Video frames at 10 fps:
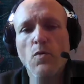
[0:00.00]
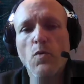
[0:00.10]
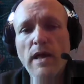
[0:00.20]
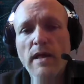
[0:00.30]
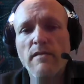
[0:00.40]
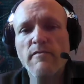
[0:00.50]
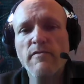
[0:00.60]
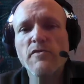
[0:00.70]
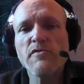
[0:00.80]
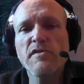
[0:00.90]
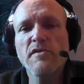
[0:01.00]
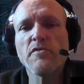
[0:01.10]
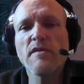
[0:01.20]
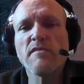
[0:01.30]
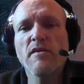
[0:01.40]
when future
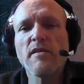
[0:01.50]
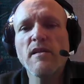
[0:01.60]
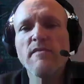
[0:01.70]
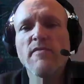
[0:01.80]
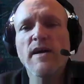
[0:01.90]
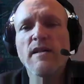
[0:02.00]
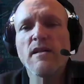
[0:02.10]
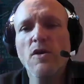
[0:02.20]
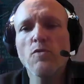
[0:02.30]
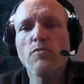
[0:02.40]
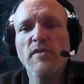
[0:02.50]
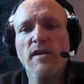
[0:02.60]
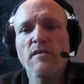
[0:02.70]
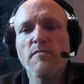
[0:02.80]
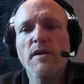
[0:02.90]
0 days are identified in code
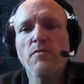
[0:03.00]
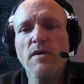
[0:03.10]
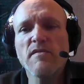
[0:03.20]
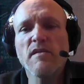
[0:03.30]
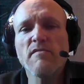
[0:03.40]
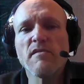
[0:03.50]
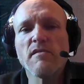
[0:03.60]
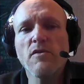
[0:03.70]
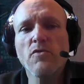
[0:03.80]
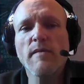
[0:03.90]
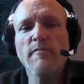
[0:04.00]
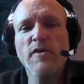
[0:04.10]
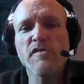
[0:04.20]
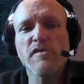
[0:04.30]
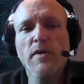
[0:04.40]
protected by RunSafe's load time
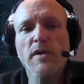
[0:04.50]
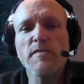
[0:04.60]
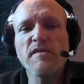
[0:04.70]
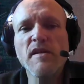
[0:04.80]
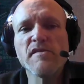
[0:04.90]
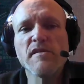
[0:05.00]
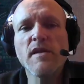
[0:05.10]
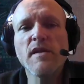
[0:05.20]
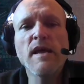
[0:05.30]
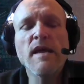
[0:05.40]
function randomization,